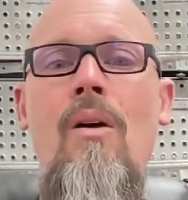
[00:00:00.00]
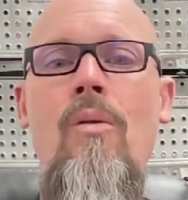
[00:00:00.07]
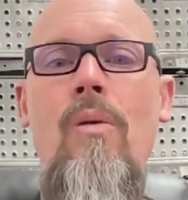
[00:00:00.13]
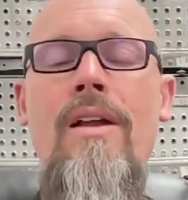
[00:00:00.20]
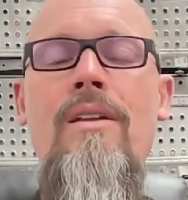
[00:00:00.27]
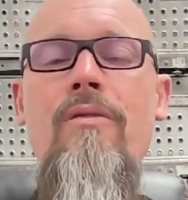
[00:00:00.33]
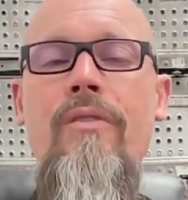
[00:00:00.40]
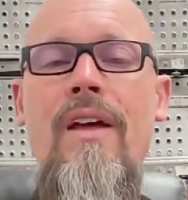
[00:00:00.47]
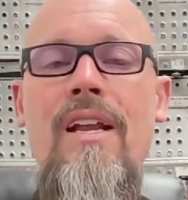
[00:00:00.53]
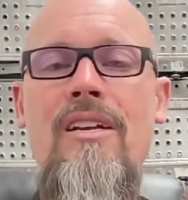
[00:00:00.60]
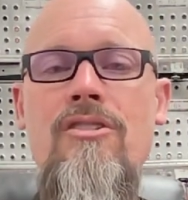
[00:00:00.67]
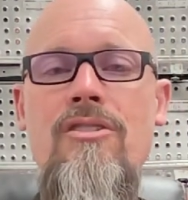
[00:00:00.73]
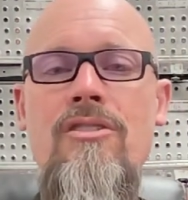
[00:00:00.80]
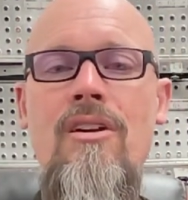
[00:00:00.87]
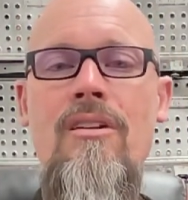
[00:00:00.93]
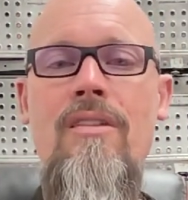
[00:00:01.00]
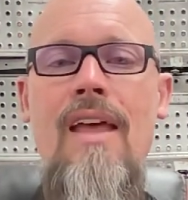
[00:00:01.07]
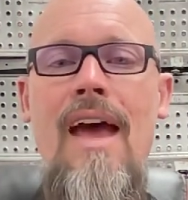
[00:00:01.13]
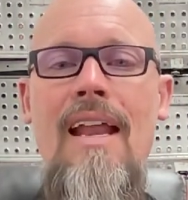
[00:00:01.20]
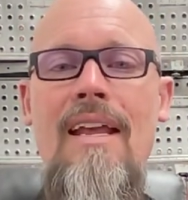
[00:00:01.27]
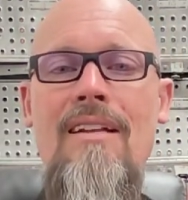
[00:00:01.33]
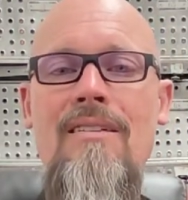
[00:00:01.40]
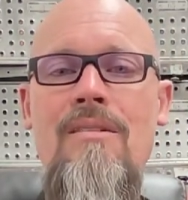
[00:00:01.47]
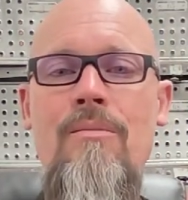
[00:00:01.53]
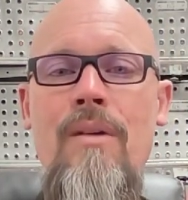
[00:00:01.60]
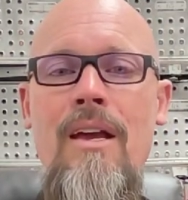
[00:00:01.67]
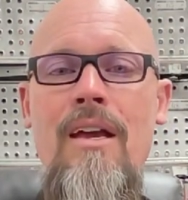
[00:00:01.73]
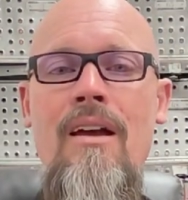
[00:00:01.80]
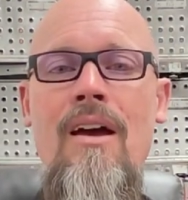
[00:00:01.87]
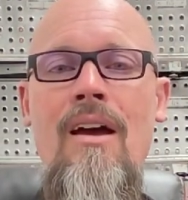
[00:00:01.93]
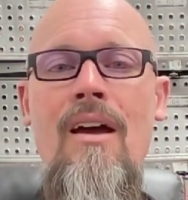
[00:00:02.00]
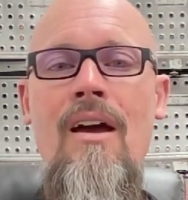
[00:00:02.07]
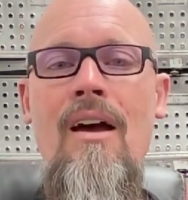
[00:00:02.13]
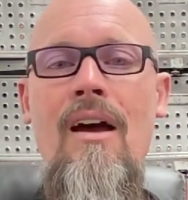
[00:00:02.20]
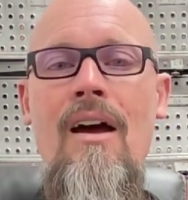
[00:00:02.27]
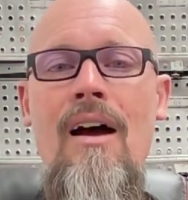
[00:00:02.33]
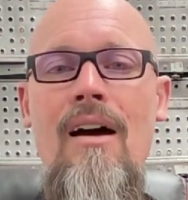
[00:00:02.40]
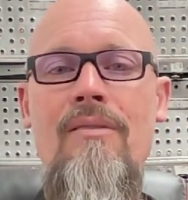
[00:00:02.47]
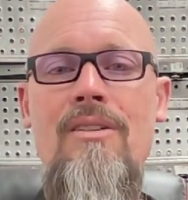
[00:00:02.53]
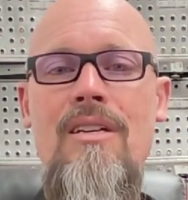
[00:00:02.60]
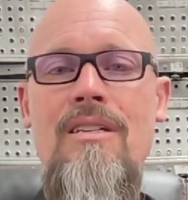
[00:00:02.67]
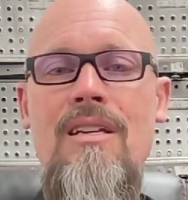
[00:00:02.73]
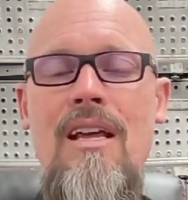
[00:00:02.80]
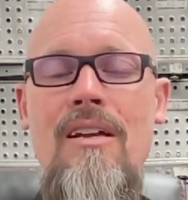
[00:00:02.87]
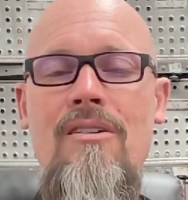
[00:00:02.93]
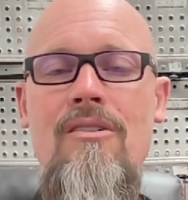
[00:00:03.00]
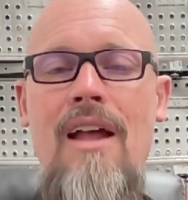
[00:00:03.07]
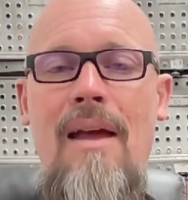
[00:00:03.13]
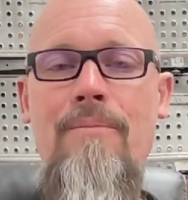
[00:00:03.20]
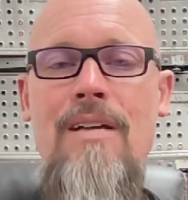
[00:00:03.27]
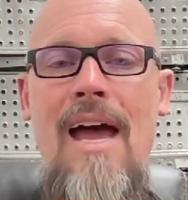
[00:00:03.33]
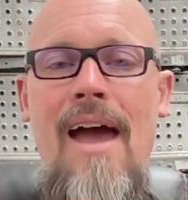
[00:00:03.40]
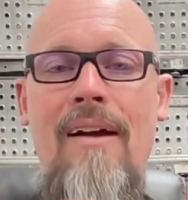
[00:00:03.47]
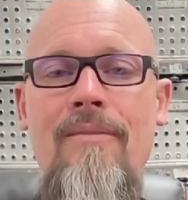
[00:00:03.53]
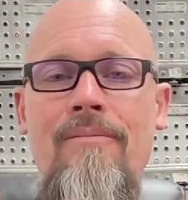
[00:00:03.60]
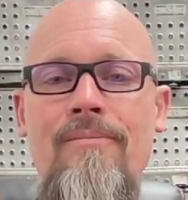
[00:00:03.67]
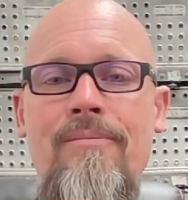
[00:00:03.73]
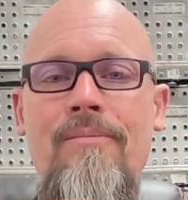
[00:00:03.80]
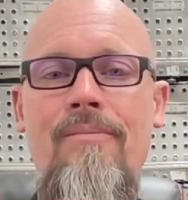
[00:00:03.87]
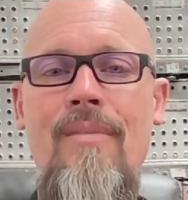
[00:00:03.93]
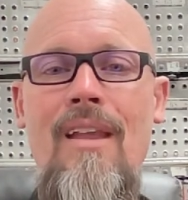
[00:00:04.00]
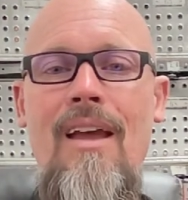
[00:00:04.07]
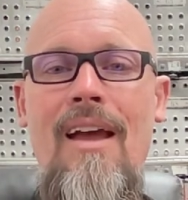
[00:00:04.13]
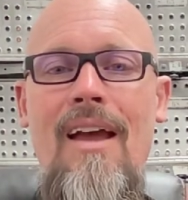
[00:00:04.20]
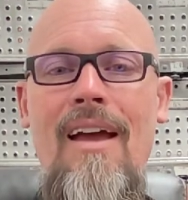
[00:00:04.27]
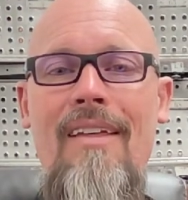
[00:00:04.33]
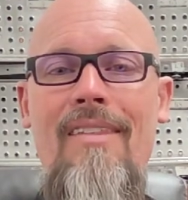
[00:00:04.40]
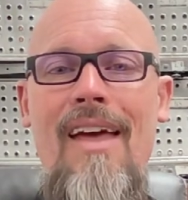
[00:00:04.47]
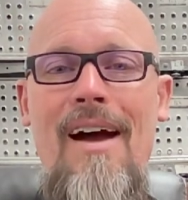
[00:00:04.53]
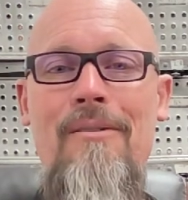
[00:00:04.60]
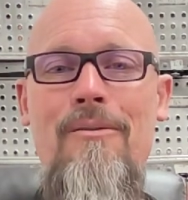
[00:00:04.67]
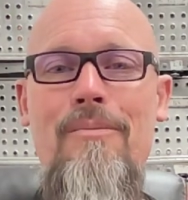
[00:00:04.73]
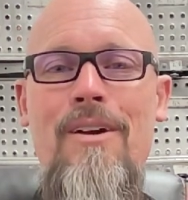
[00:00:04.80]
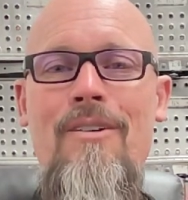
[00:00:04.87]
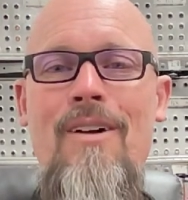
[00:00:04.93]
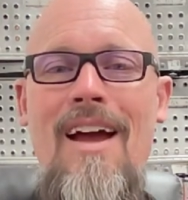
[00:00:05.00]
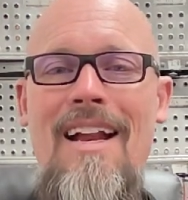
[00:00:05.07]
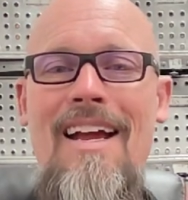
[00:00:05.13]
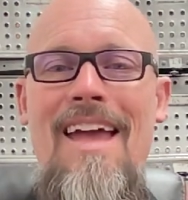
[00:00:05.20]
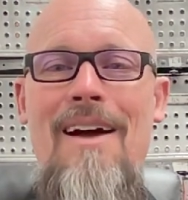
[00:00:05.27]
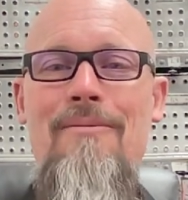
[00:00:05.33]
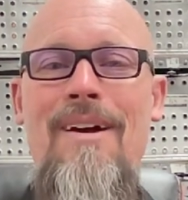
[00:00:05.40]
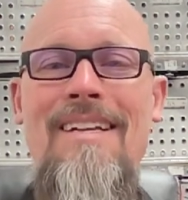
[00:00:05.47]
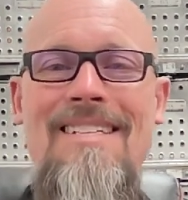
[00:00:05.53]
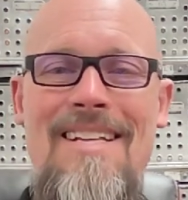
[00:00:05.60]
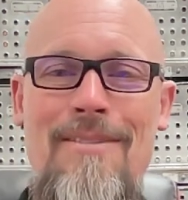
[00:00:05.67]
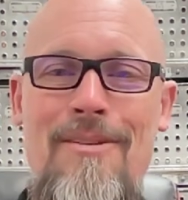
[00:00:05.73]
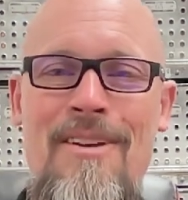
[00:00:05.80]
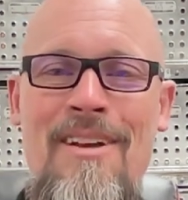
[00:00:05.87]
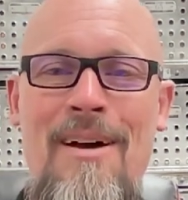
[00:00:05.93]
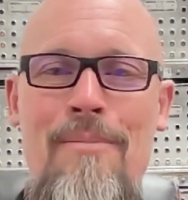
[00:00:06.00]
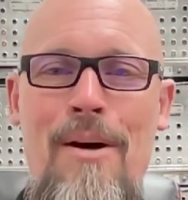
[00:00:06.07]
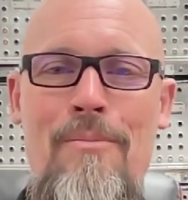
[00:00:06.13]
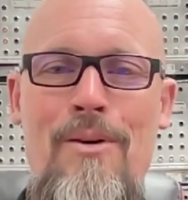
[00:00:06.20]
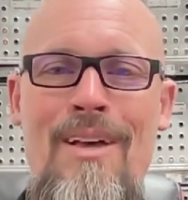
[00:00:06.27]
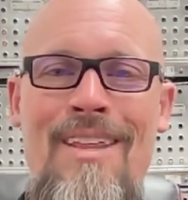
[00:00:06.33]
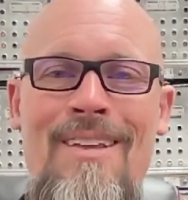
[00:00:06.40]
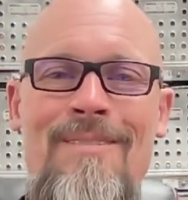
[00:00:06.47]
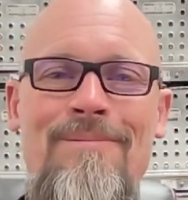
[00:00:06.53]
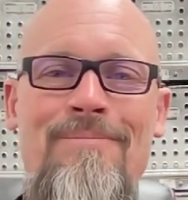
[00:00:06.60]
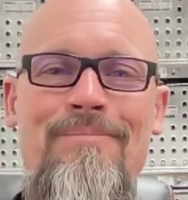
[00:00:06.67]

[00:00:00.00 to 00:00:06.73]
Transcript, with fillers: When you finish, turn that in to me uh, just in your name tag, and that will be great. I can't wait to see what you come up with.